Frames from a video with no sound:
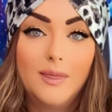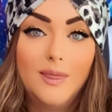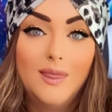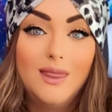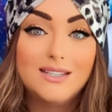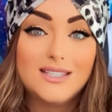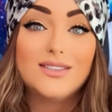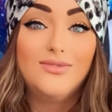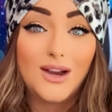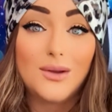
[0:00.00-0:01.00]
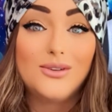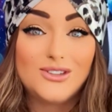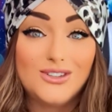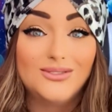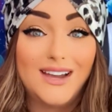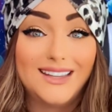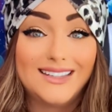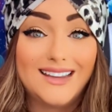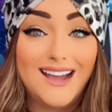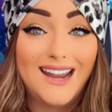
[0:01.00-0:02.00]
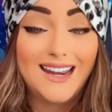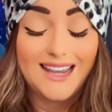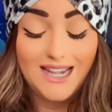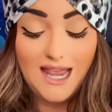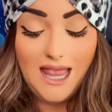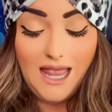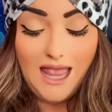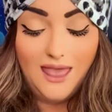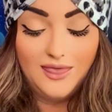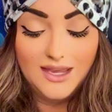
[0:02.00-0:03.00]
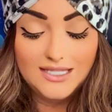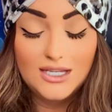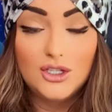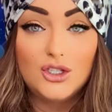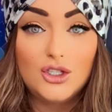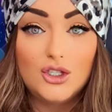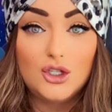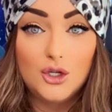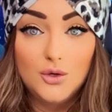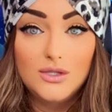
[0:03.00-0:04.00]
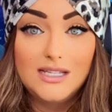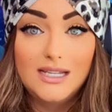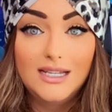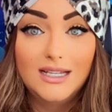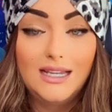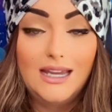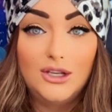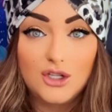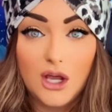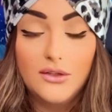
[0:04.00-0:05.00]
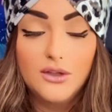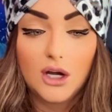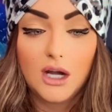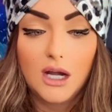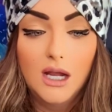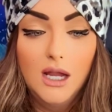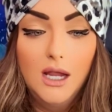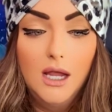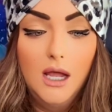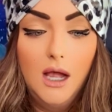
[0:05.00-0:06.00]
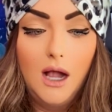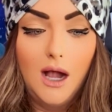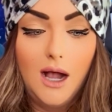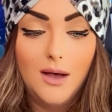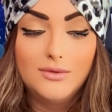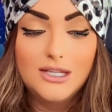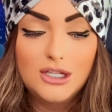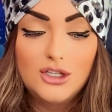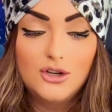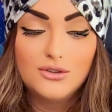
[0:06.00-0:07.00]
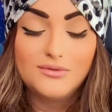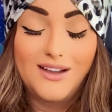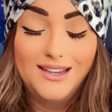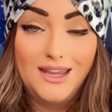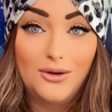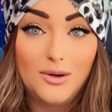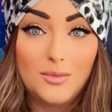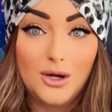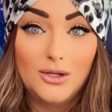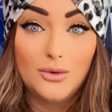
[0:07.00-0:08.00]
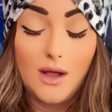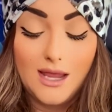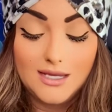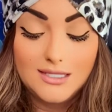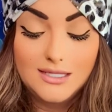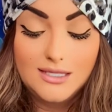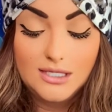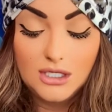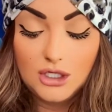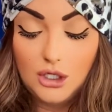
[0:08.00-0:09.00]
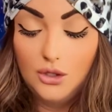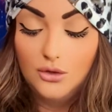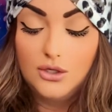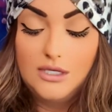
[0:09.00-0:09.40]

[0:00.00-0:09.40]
This is very much divinely guided. This is choosing each other. This is your divine counterpart, you guys. This is huge.